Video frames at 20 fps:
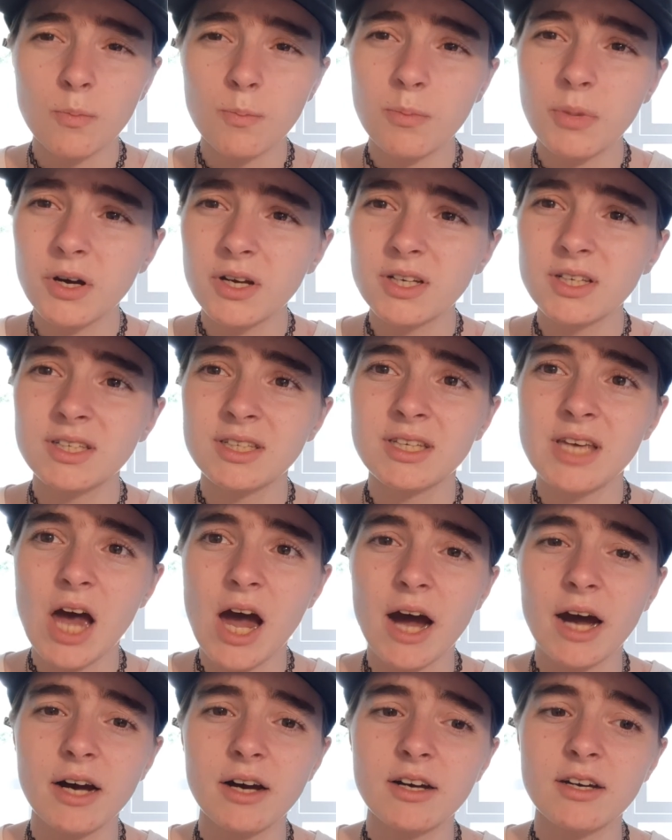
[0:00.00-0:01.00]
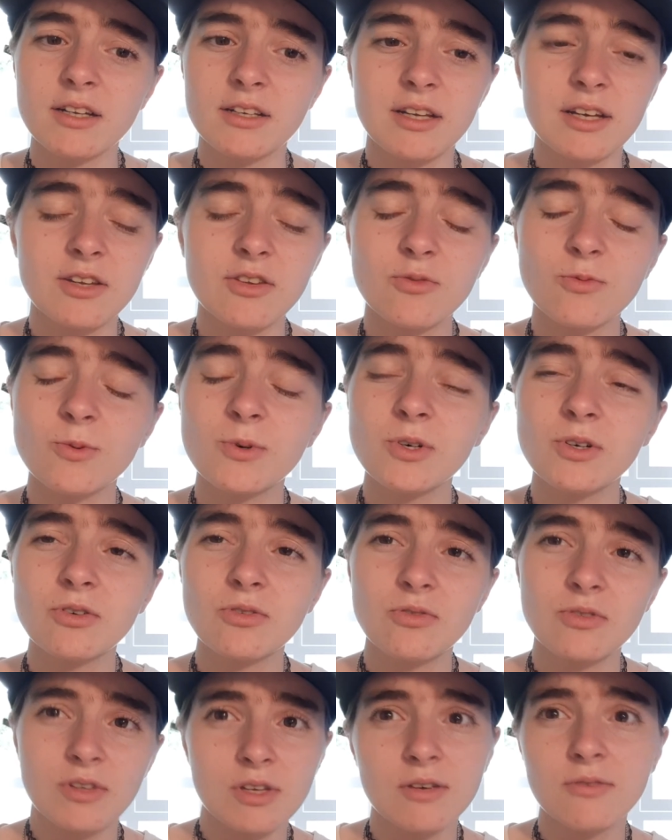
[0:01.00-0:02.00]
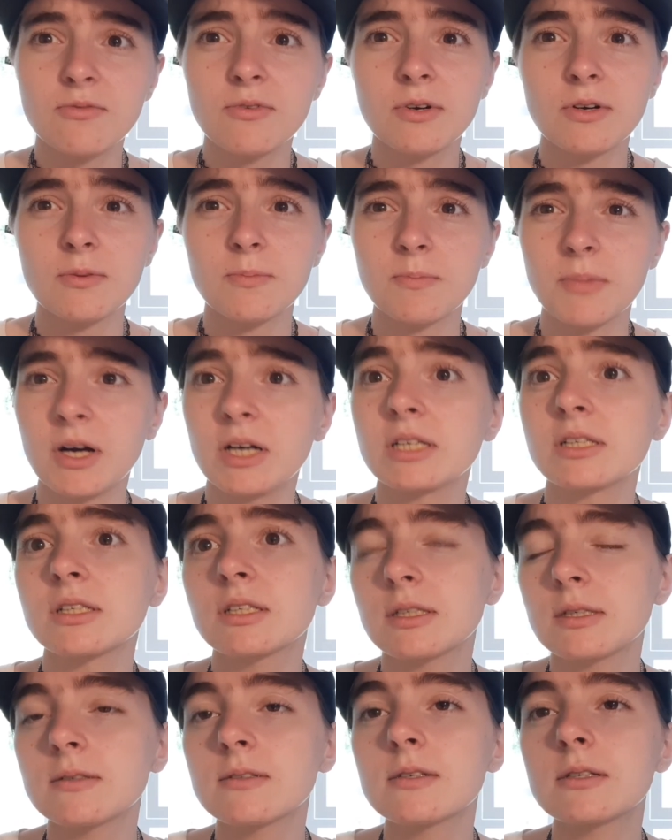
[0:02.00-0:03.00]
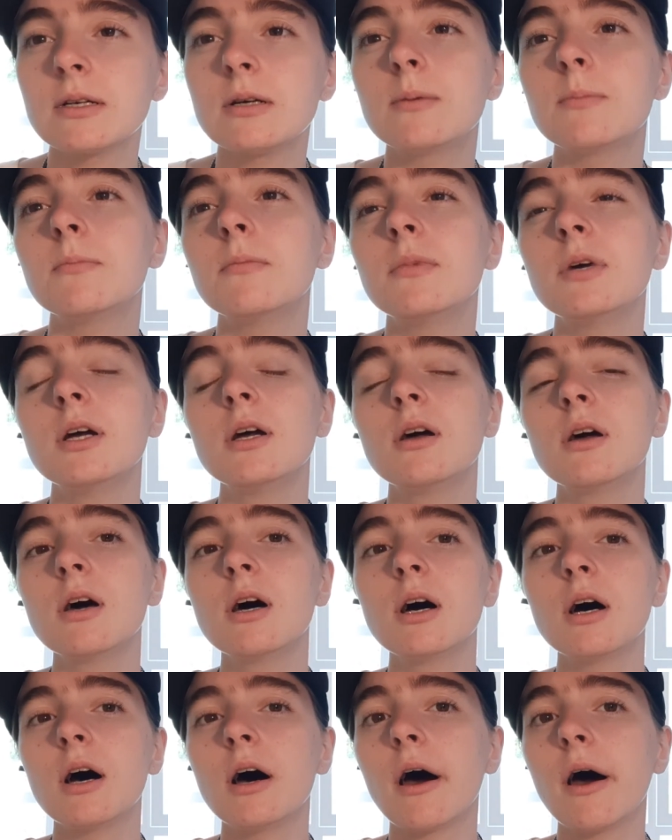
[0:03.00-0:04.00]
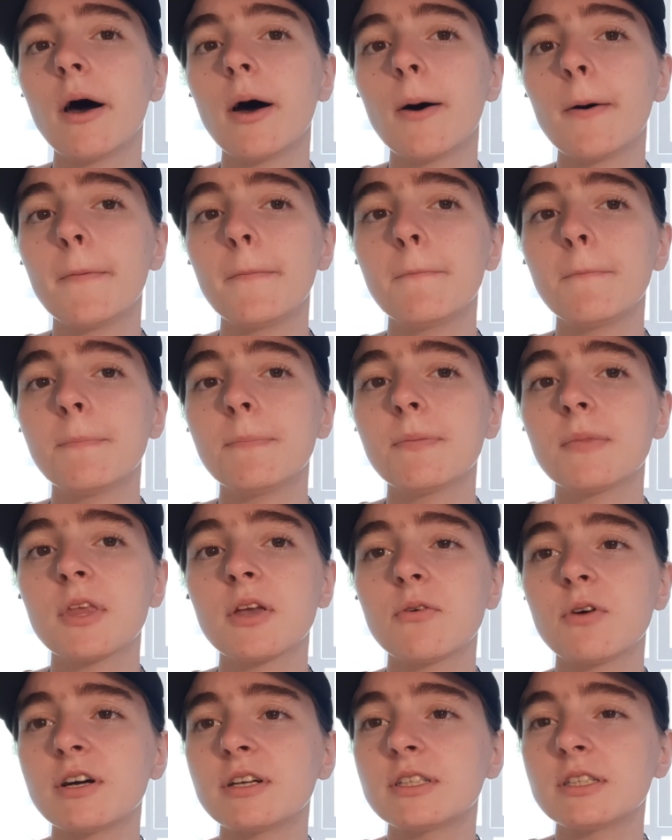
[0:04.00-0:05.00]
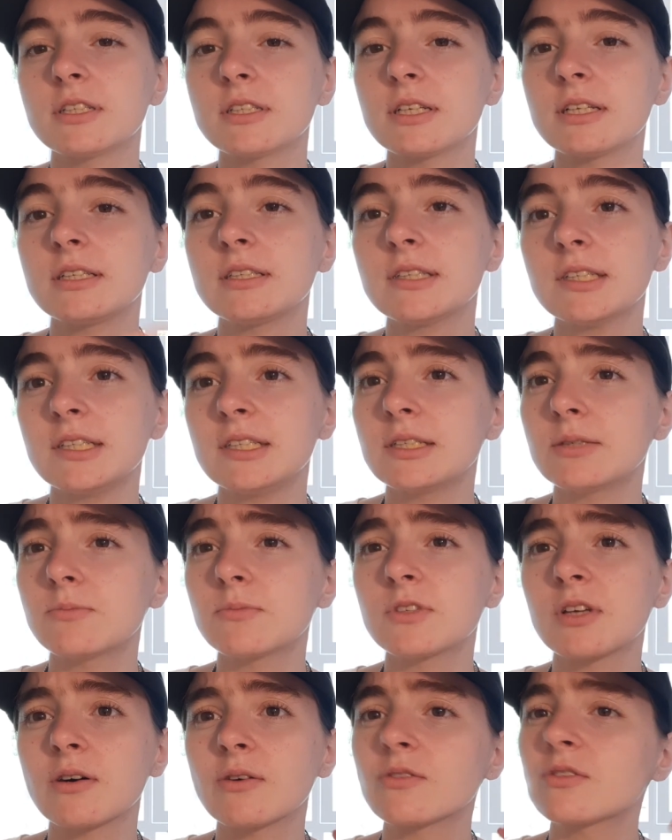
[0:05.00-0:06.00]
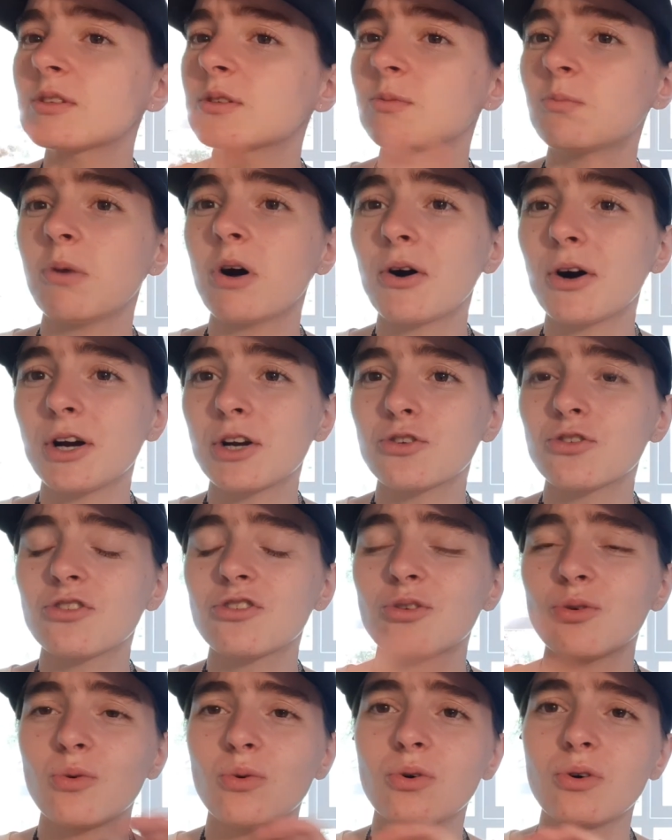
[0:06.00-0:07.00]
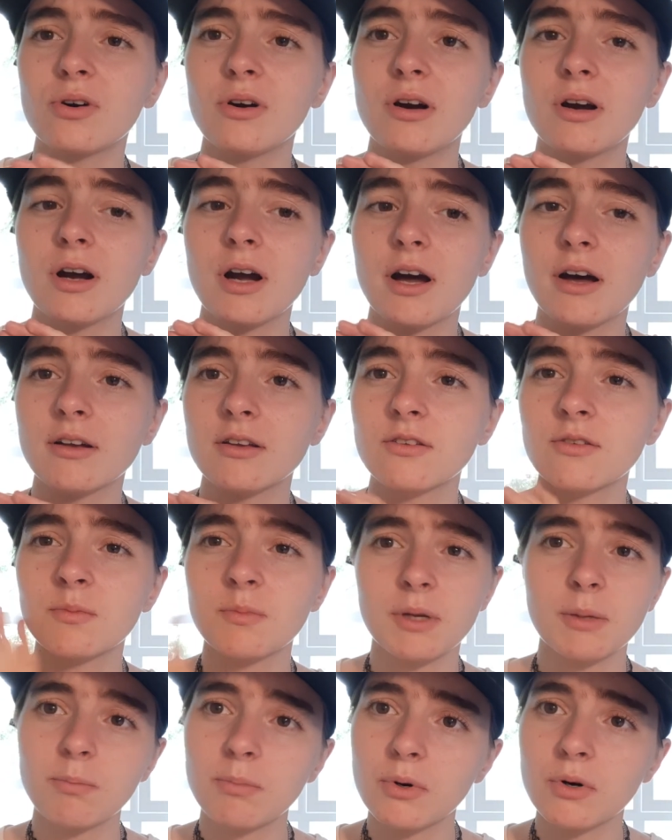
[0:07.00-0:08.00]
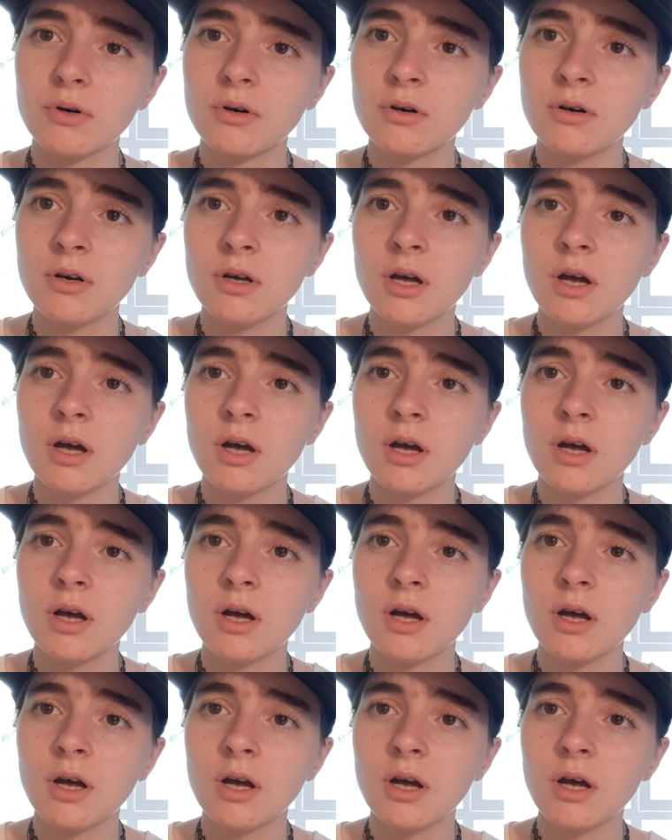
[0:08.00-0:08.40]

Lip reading: But yeah, this will differ per system, whether they see themselves as parts or as people.